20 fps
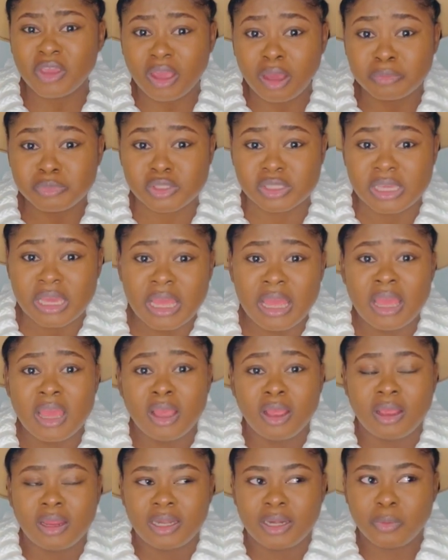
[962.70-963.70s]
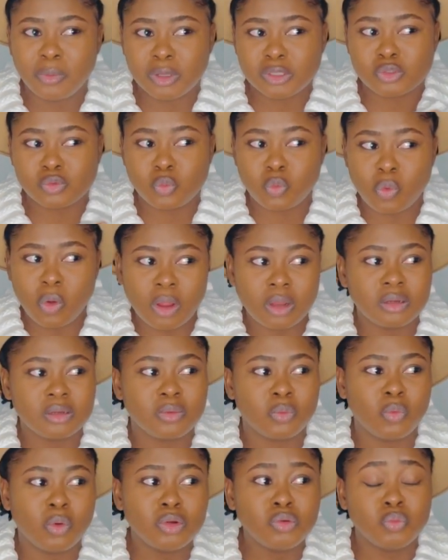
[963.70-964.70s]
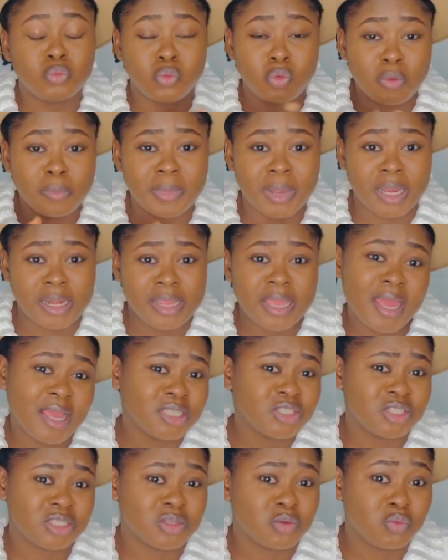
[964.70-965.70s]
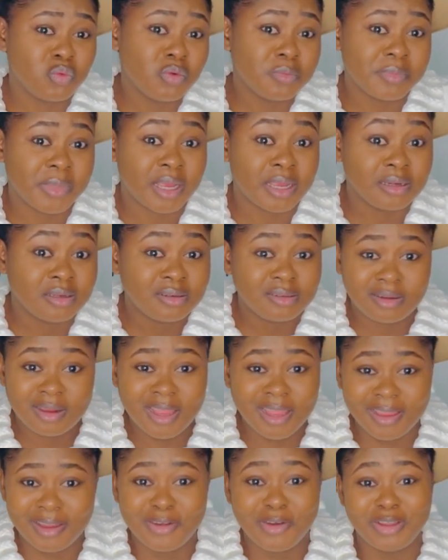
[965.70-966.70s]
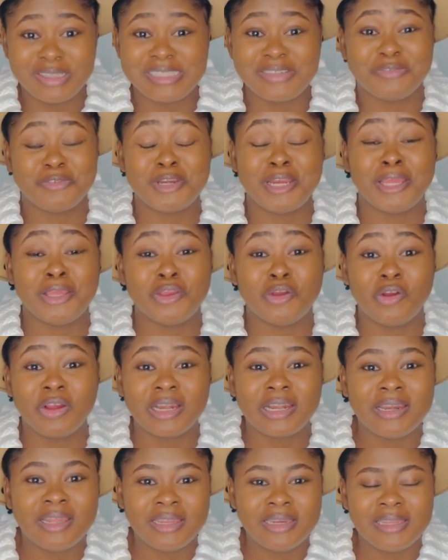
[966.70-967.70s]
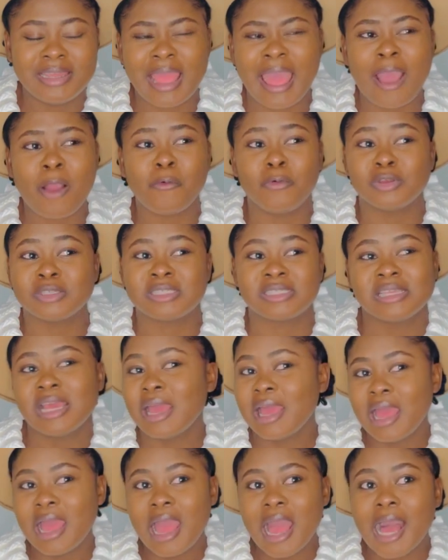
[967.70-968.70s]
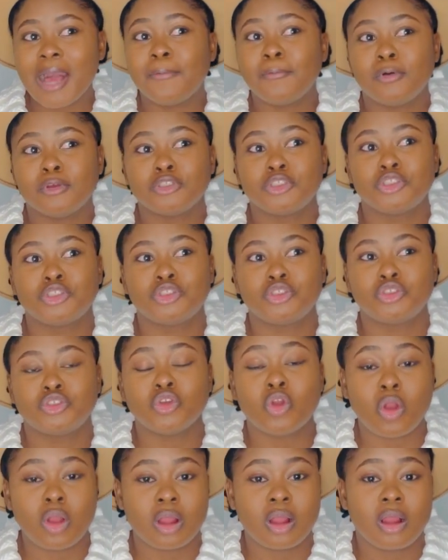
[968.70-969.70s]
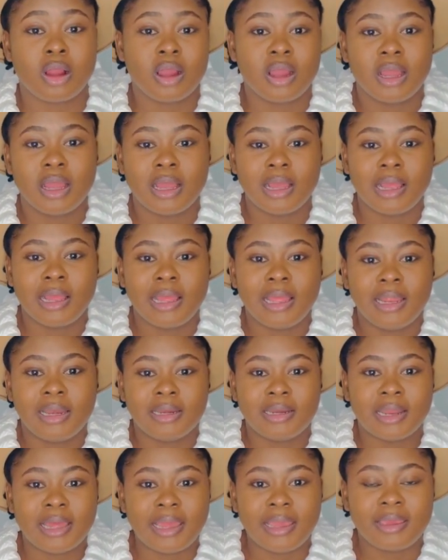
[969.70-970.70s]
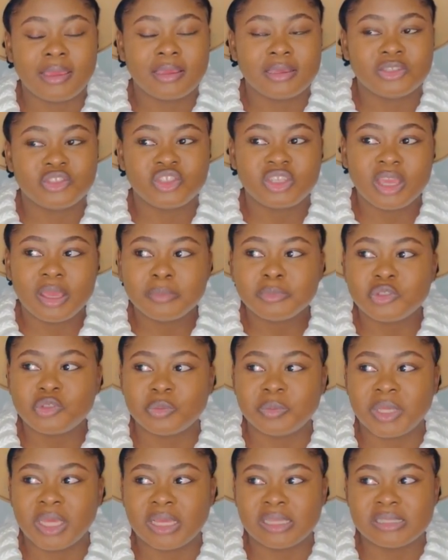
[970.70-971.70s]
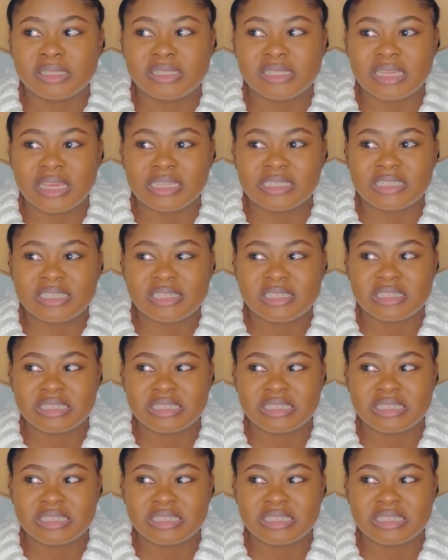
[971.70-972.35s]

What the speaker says: come to me. There was one woman. Yeah, she's a woman, not even a young lady. I was shocked. Like, she came to me and said,